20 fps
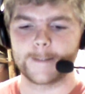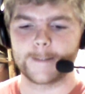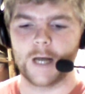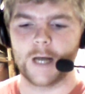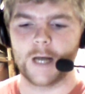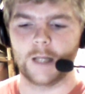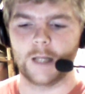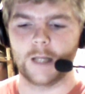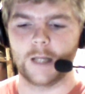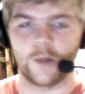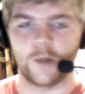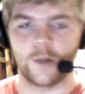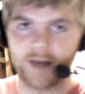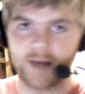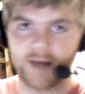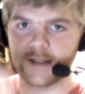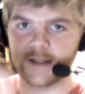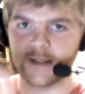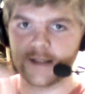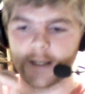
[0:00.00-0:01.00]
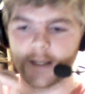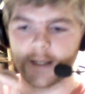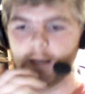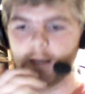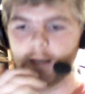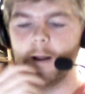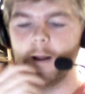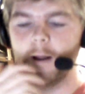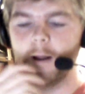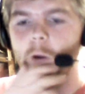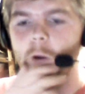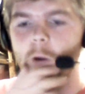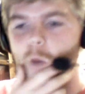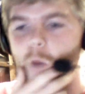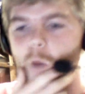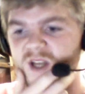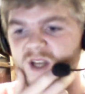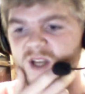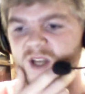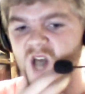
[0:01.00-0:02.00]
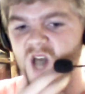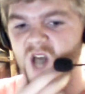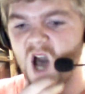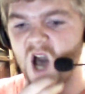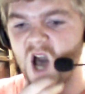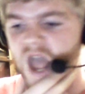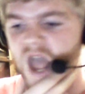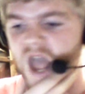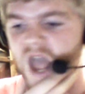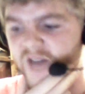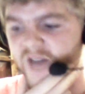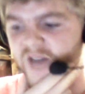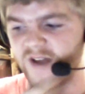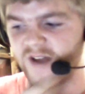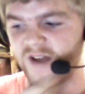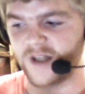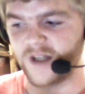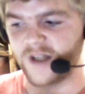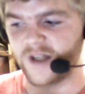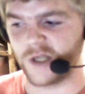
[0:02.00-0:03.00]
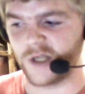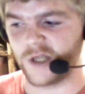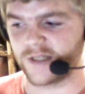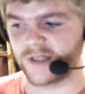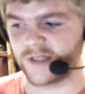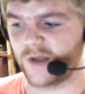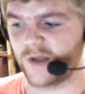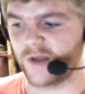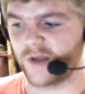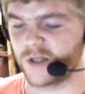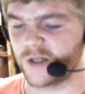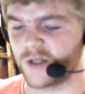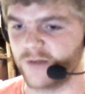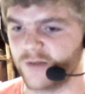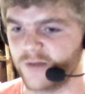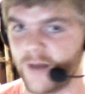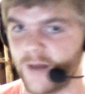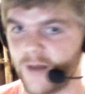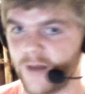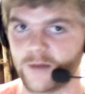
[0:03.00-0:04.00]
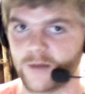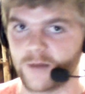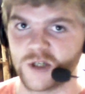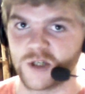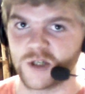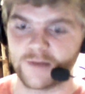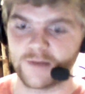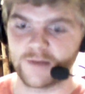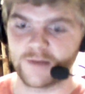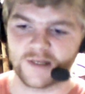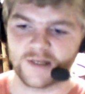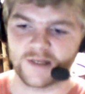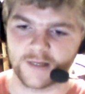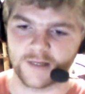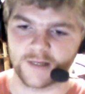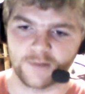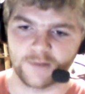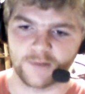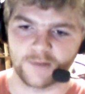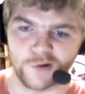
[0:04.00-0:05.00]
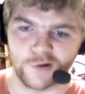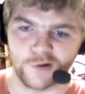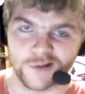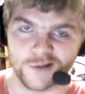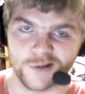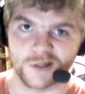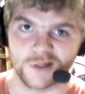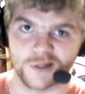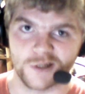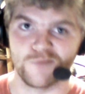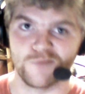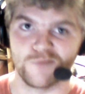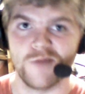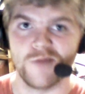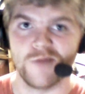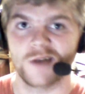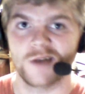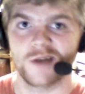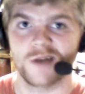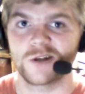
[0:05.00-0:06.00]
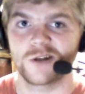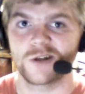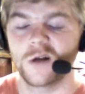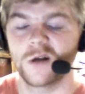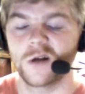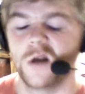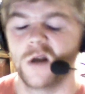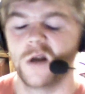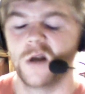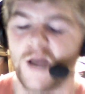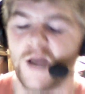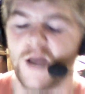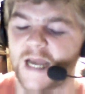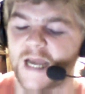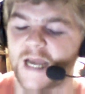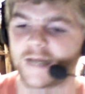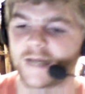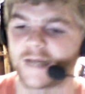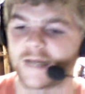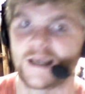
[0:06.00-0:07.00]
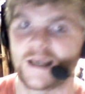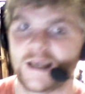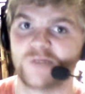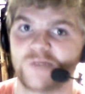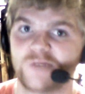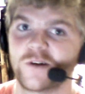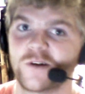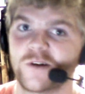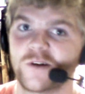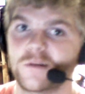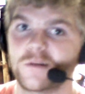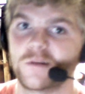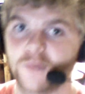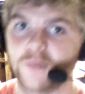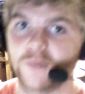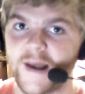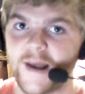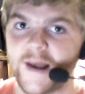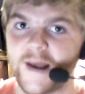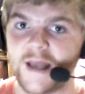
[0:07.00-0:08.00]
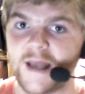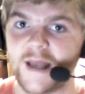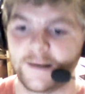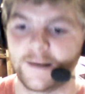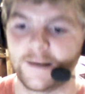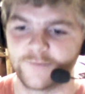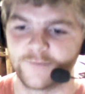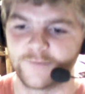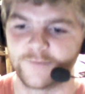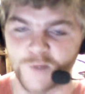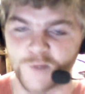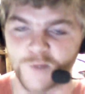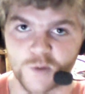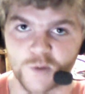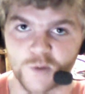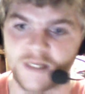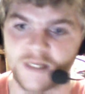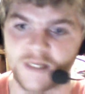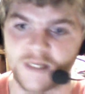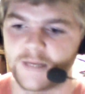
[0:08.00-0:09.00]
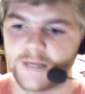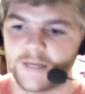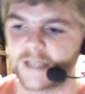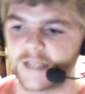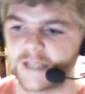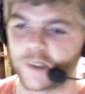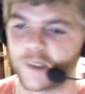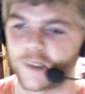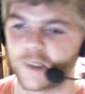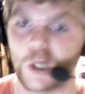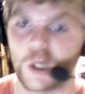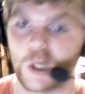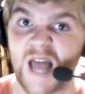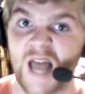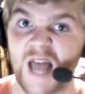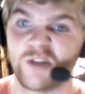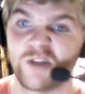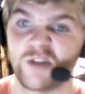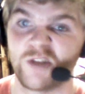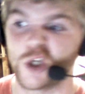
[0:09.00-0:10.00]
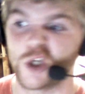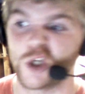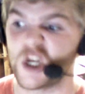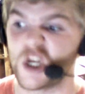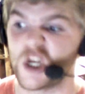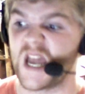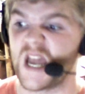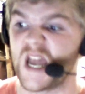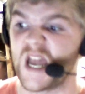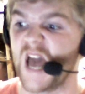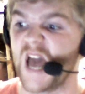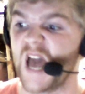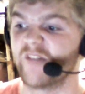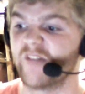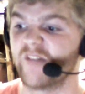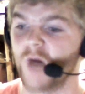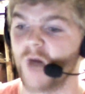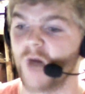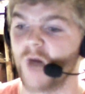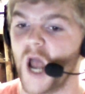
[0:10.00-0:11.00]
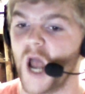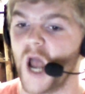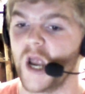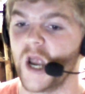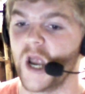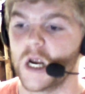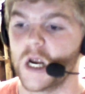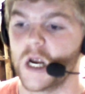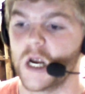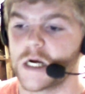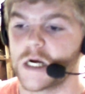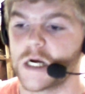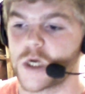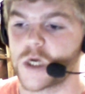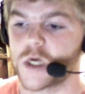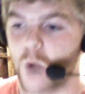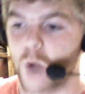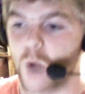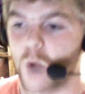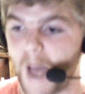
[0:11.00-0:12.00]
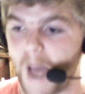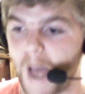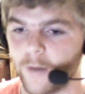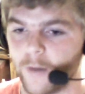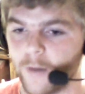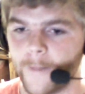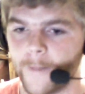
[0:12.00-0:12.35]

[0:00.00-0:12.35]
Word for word: uh, little beta ticket, but uh, I haven't had a chance to actually buy membership because my computer's such a bitch and I can't fucking play it in full screen because it'll lag the shit out of my crap.